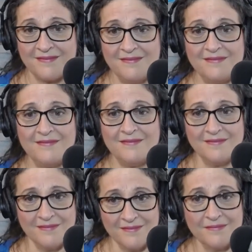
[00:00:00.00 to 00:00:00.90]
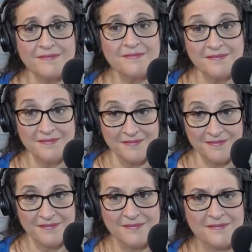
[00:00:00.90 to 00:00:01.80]

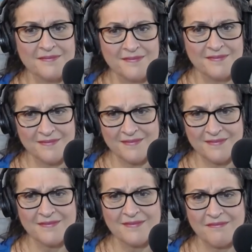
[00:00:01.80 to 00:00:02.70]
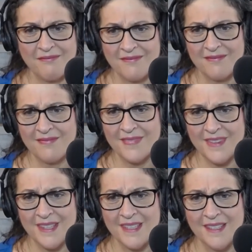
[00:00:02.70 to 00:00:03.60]

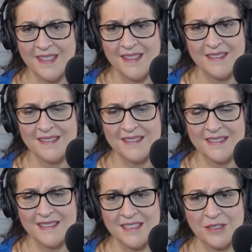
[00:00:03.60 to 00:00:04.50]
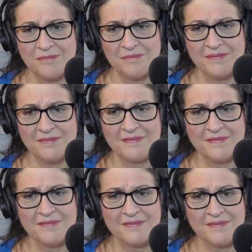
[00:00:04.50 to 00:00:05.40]

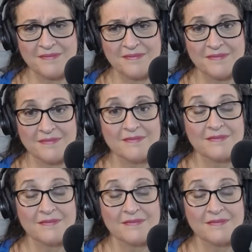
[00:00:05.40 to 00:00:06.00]
No words are spoken by the person on screen.